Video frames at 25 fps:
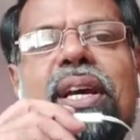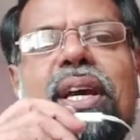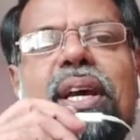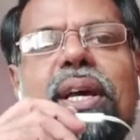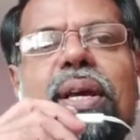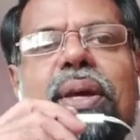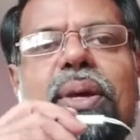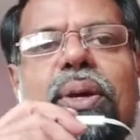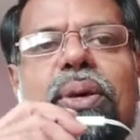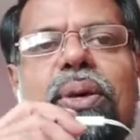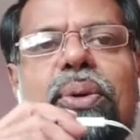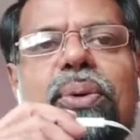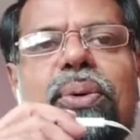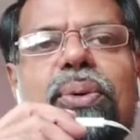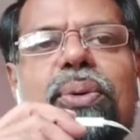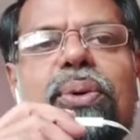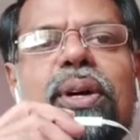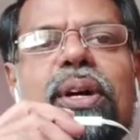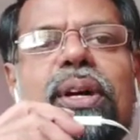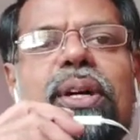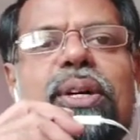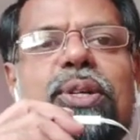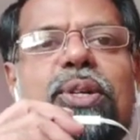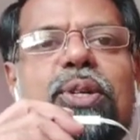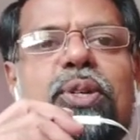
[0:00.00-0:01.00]
you
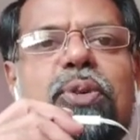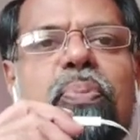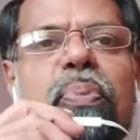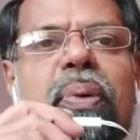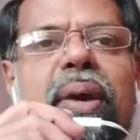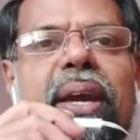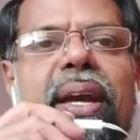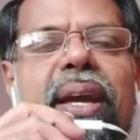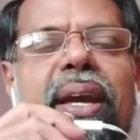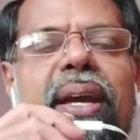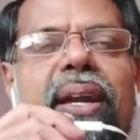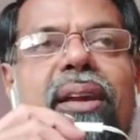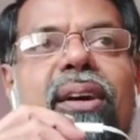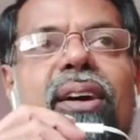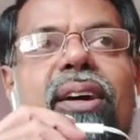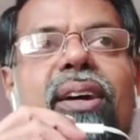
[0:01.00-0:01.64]
spare